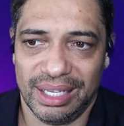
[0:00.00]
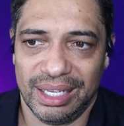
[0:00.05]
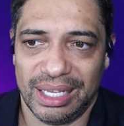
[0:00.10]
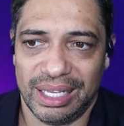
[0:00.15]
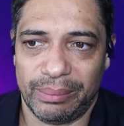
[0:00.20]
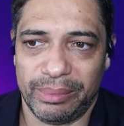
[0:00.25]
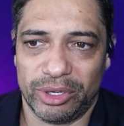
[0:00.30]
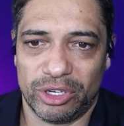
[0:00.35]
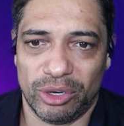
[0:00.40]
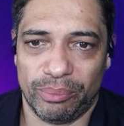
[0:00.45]

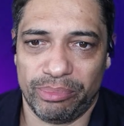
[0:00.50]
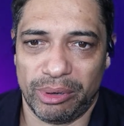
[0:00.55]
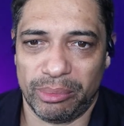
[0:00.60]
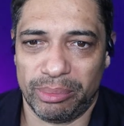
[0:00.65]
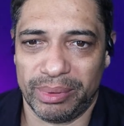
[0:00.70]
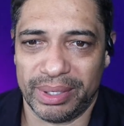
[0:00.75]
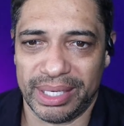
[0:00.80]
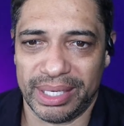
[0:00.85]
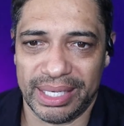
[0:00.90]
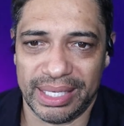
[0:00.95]
And we've got
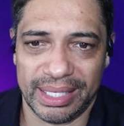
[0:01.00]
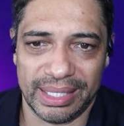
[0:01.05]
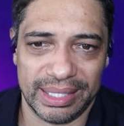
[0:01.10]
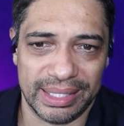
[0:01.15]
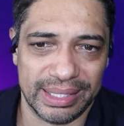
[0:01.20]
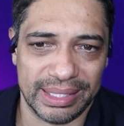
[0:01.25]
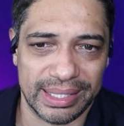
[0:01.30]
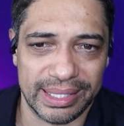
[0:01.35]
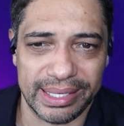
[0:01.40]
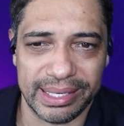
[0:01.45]

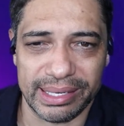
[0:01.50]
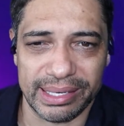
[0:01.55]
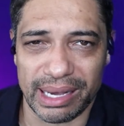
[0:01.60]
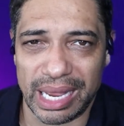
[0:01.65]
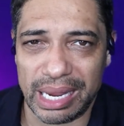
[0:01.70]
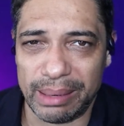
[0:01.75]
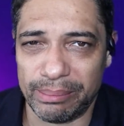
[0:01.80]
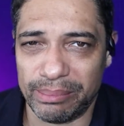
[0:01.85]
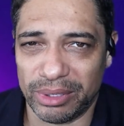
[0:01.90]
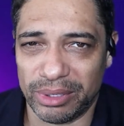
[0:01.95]
probably
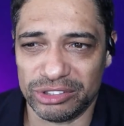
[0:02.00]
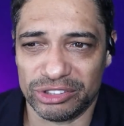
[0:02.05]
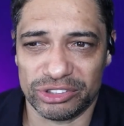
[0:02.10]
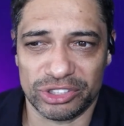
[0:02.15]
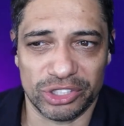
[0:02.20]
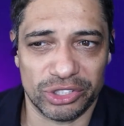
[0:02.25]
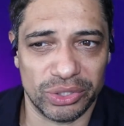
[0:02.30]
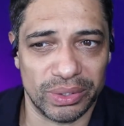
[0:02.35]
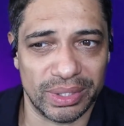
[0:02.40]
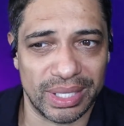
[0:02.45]
9 months to
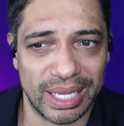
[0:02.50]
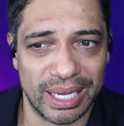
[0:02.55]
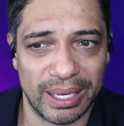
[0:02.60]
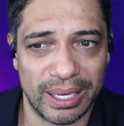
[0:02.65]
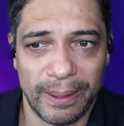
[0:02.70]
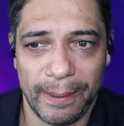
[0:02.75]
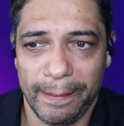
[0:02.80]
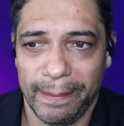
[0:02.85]
do that.